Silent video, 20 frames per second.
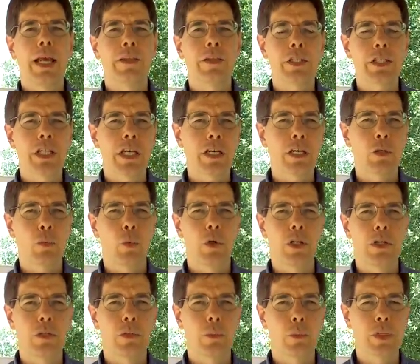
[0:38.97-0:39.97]
And the second
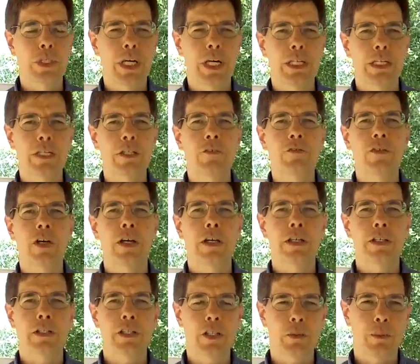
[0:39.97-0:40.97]
one was
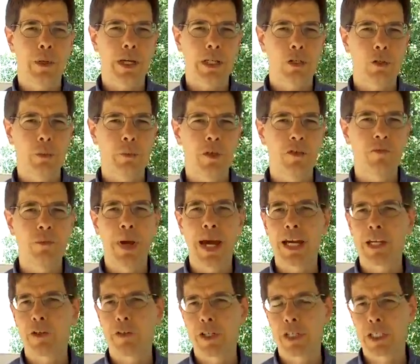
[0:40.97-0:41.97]
identifying the spectrum of
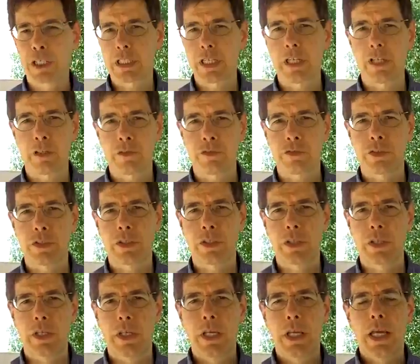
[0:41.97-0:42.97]
matter itself,
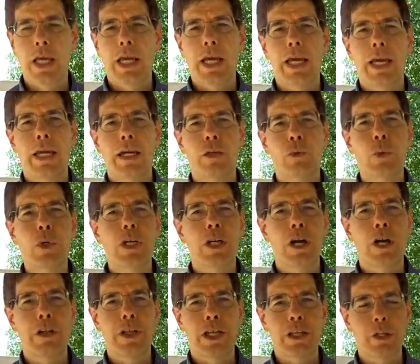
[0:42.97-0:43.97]
and we
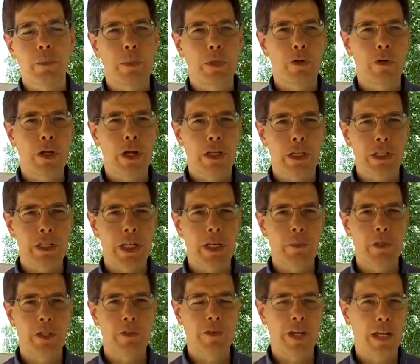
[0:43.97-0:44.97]
call that the periodic
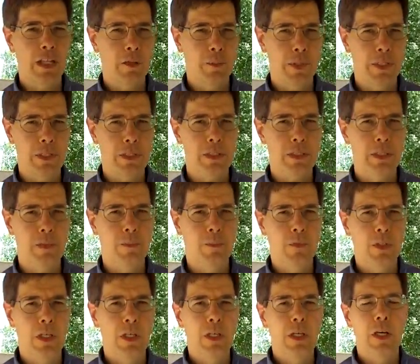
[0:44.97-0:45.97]
table of elements.
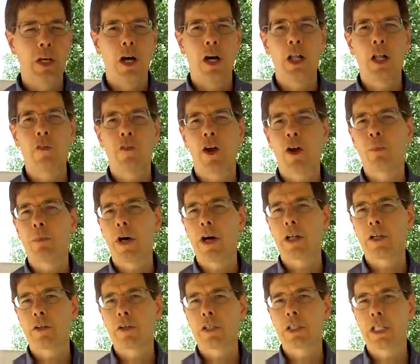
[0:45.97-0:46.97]
All of our
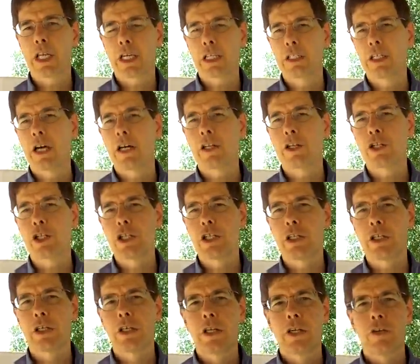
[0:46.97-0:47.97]
modern
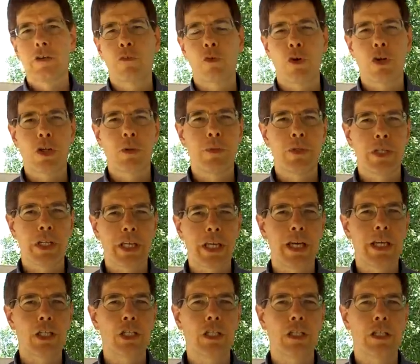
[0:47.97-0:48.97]
technology for
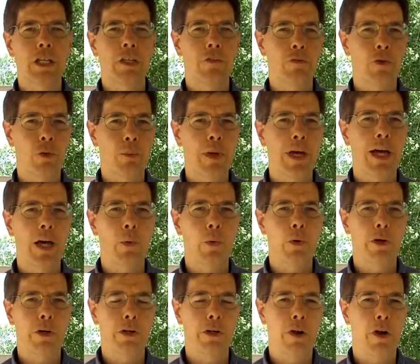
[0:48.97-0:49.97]
communication and for
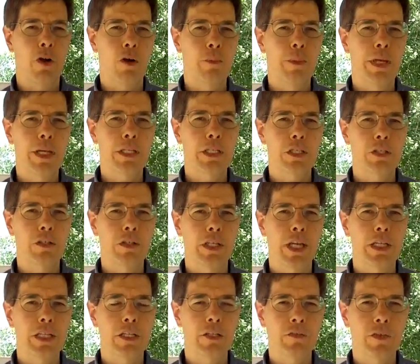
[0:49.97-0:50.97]
power are based on
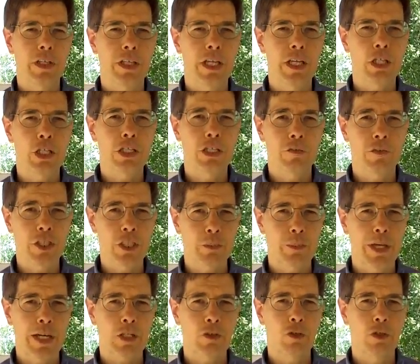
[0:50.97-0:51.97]
the identification of the
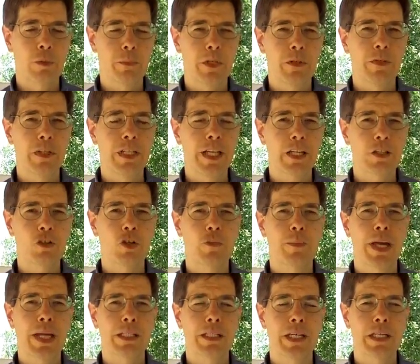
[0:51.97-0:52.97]
spectrum of
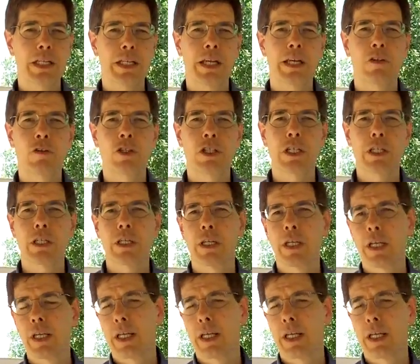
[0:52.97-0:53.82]
electromagnetic energy